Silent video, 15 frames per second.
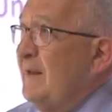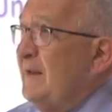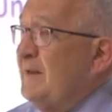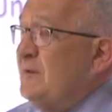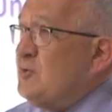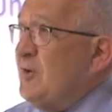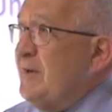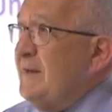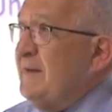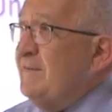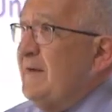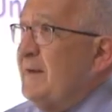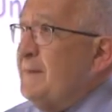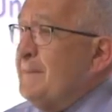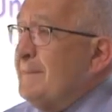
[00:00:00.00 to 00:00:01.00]
in
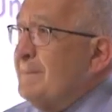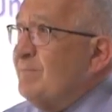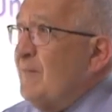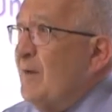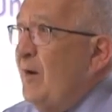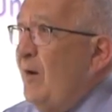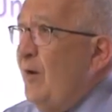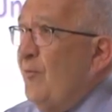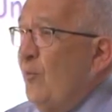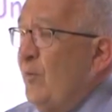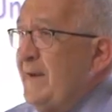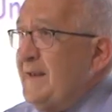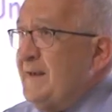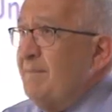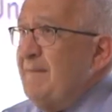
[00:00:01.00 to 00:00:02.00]
Geneva on the
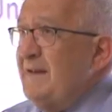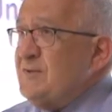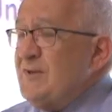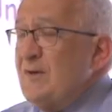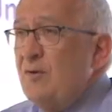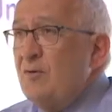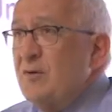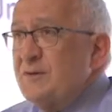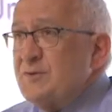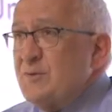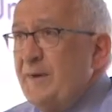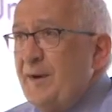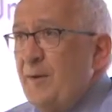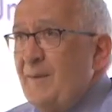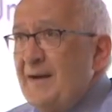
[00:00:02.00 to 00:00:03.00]
week commencing August
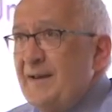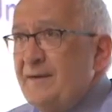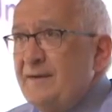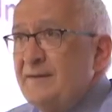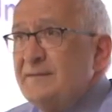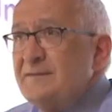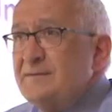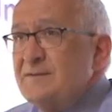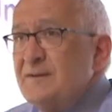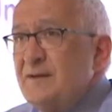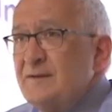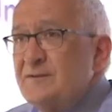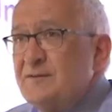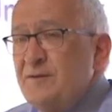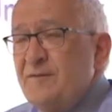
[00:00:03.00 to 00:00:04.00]
21,
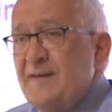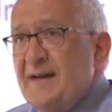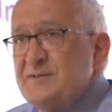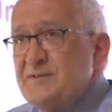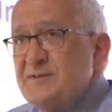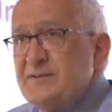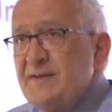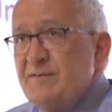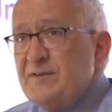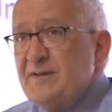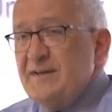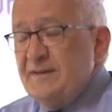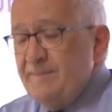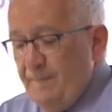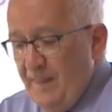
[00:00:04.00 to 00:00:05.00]

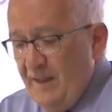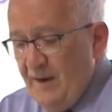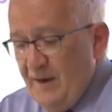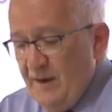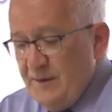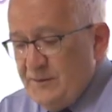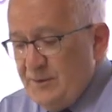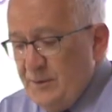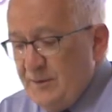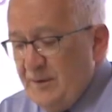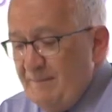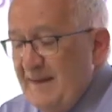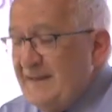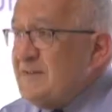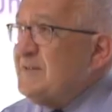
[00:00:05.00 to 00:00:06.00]
2017, to
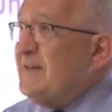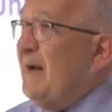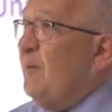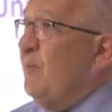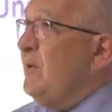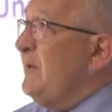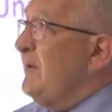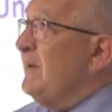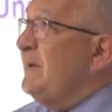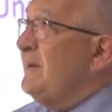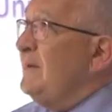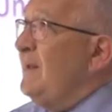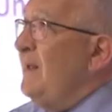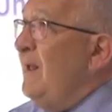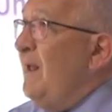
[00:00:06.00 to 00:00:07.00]
commence our work.
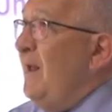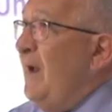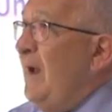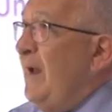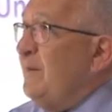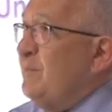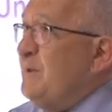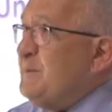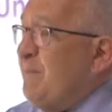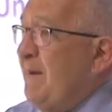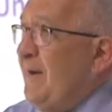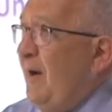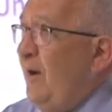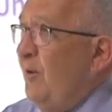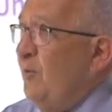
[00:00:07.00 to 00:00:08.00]
And we
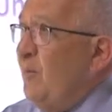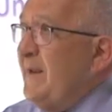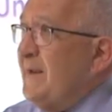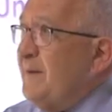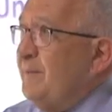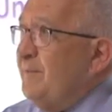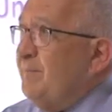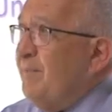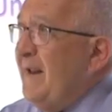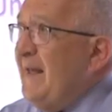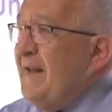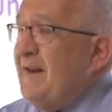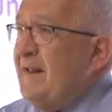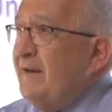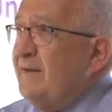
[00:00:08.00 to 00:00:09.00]
spent a whole week
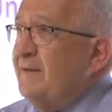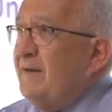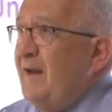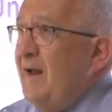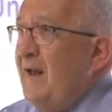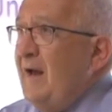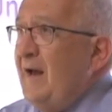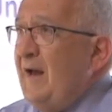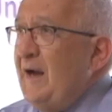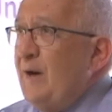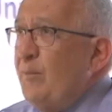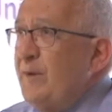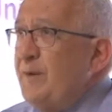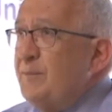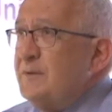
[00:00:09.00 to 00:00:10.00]
planning
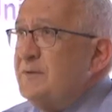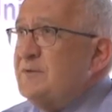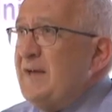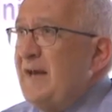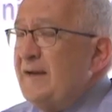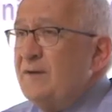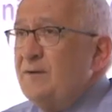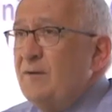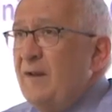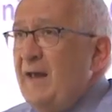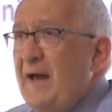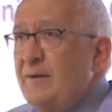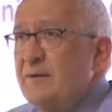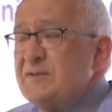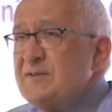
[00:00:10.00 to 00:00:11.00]
how we would tackle
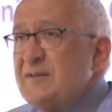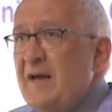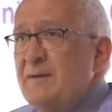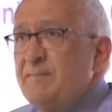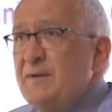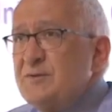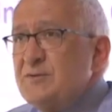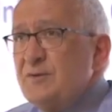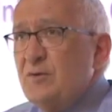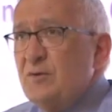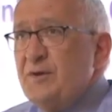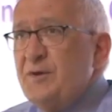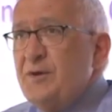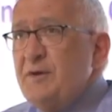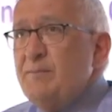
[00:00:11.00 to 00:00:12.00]
our assignment to
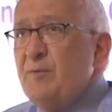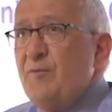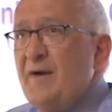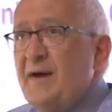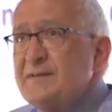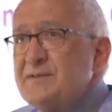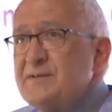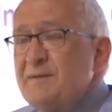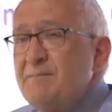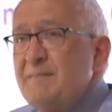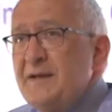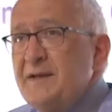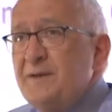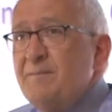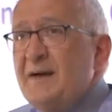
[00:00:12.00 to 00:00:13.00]
look at human rights in
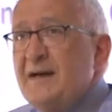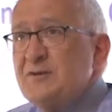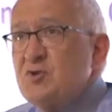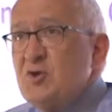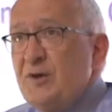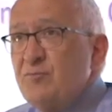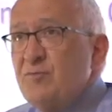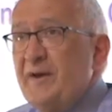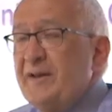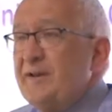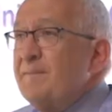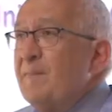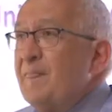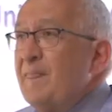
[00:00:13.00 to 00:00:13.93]
Myanmar generally.